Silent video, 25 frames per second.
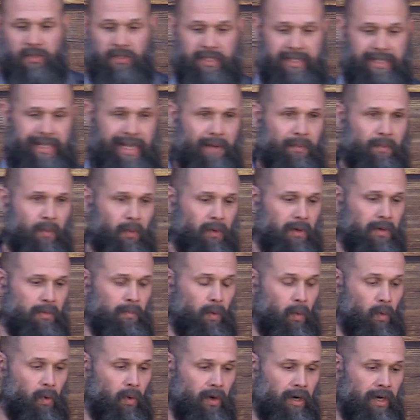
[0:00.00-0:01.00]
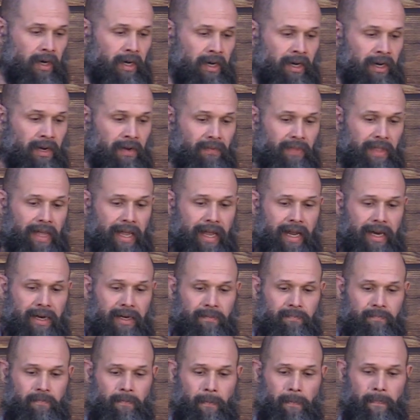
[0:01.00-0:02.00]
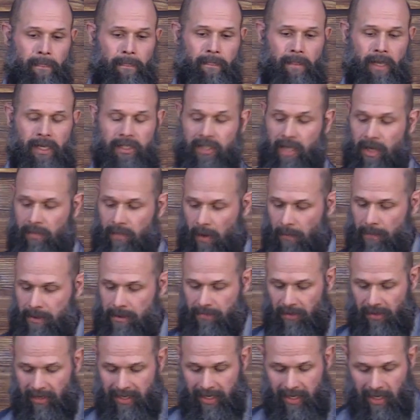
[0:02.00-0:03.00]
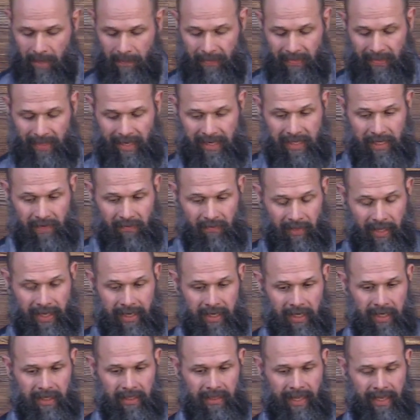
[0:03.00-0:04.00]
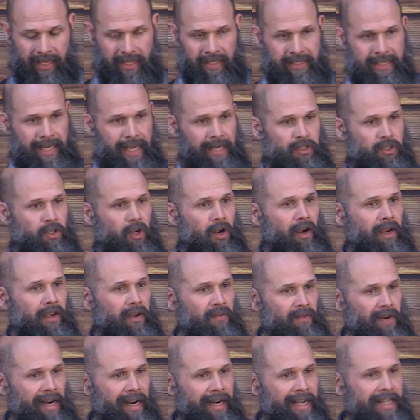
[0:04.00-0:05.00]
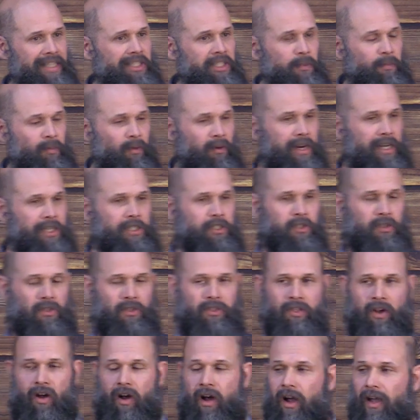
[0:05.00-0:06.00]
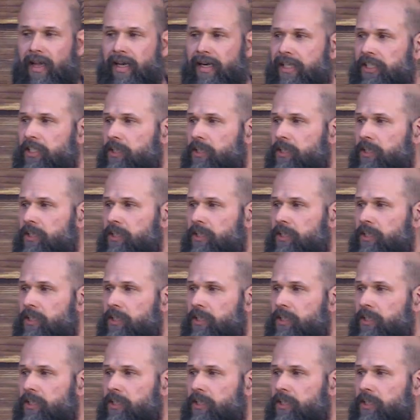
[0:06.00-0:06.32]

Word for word: You see that more and more, that I talk about people get up and they give like a TED Talk, an inspirational talk, an